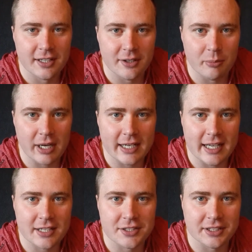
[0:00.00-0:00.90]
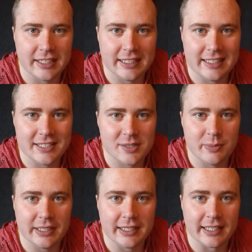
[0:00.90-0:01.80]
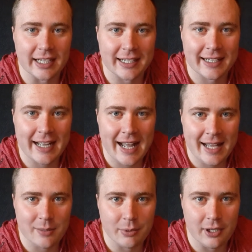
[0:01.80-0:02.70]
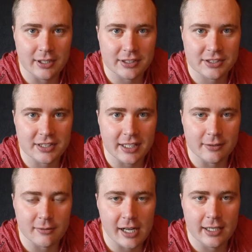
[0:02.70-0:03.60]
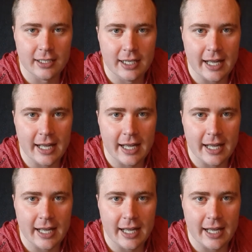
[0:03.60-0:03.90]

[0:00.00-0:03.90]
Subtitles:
the body actually needs to be in a catabolic state, right?